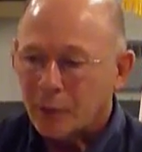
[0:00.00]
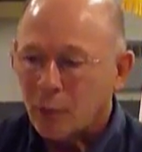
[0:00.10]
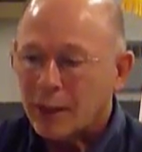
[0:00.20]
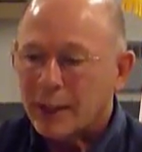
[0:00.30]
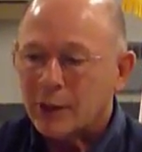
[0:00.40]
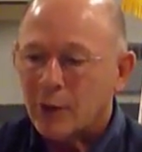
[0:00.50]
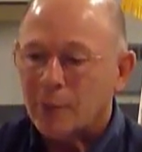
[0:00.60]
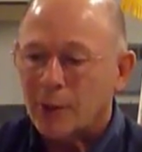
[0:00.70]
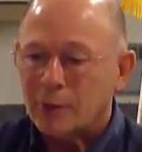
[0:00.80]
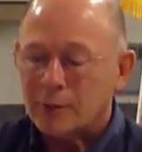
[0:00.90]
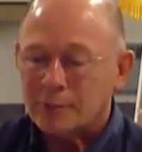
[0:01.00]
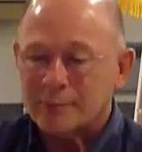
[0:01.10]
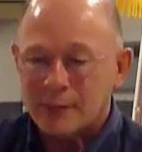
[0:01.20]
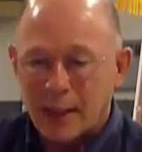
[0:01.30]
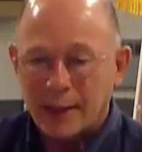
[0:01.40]
What I know about
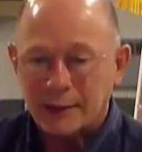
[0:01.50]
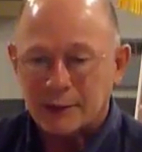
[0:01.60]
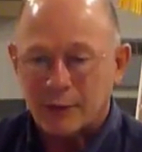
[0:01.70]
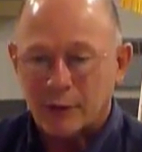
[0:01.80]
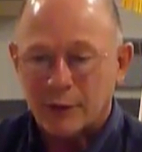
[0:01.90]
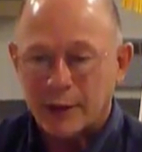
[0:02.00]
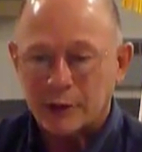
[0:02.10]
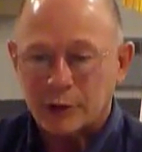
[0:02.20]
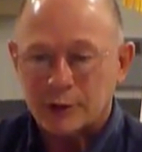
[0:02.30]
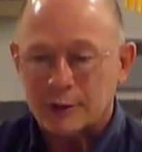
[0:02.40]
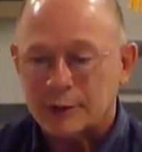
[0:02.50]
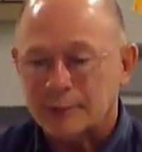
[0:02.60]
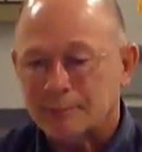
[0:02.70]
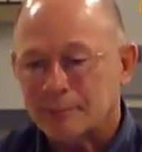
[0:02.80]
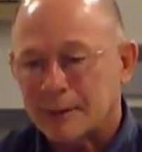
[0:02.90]
Lions Foundation
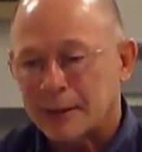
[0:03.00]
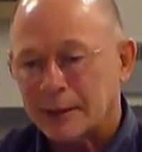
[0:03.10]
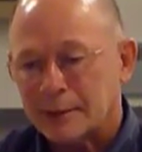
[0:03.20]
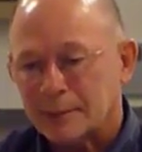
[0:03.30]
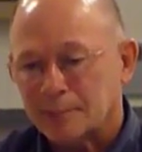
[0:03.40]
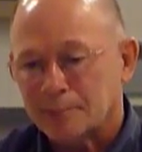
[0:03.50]
is